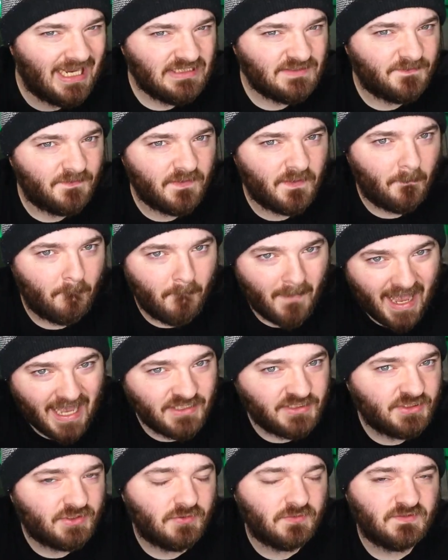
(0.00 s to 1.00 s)
As for the
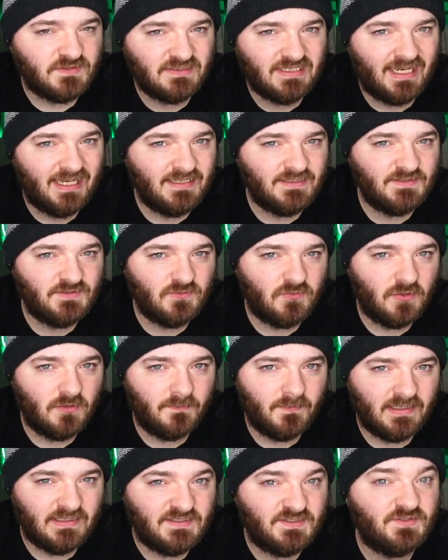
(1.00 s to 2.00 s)
magical
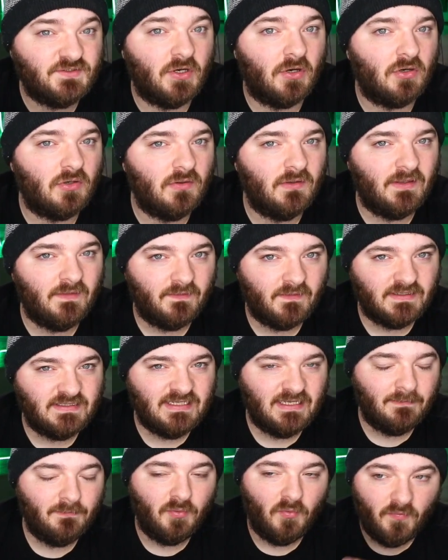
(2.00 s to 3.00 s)
sandstorm that's circling the
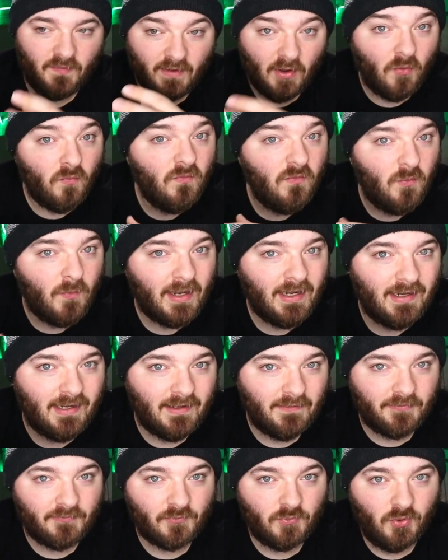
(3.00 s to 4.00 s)
temple, the only way to
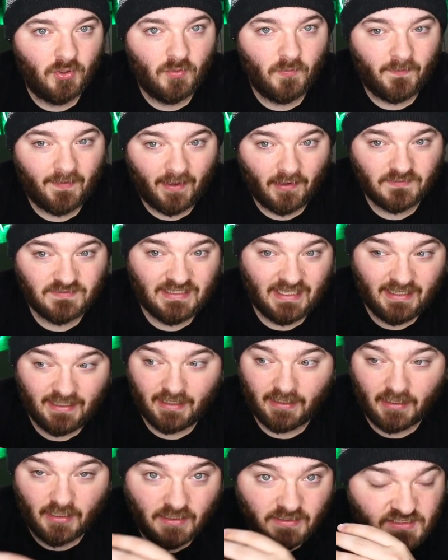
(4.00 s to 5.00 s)
get through it without
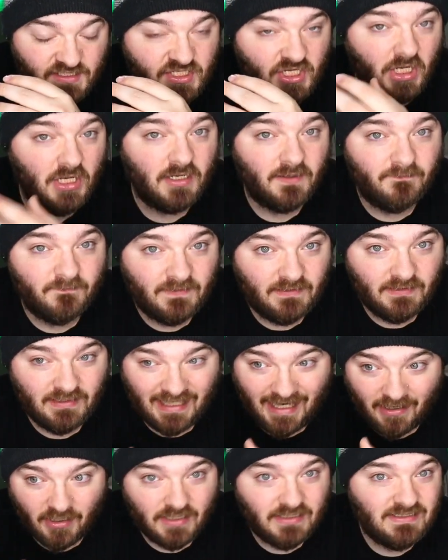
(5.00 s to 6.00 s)
taking a ton of
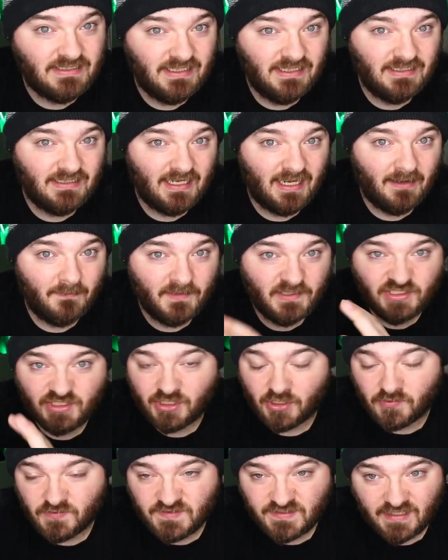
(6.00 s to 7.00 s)
guaranteed damage,
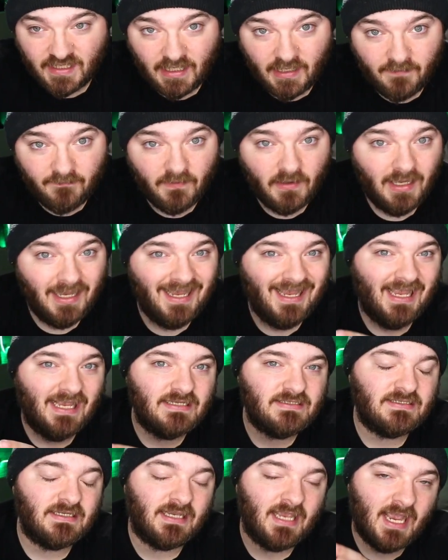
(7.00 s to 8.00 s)
no save,
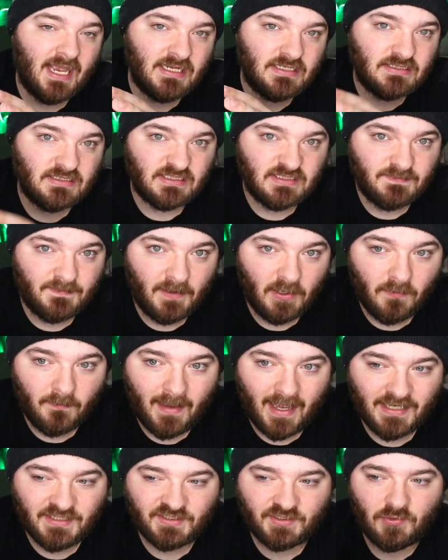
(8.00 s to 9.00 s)
is to cast dispel
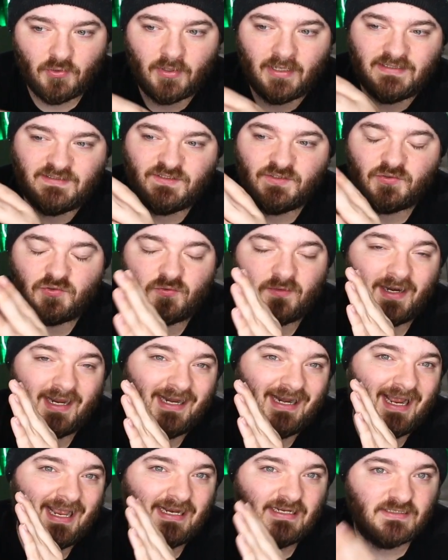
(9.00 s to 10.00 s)
magic on it to
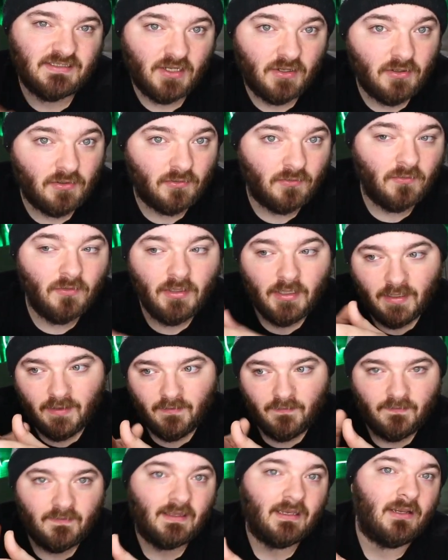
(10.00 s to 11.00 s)
create a tunnel
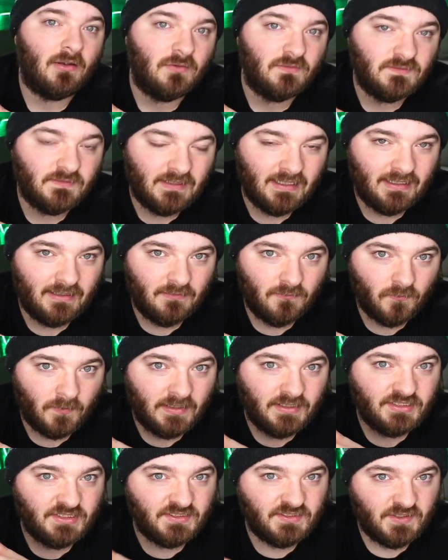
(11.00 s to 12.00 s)
that
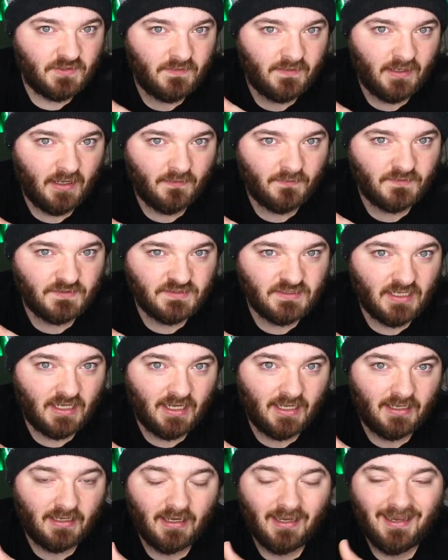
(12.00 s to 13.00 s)
reaches to the other side.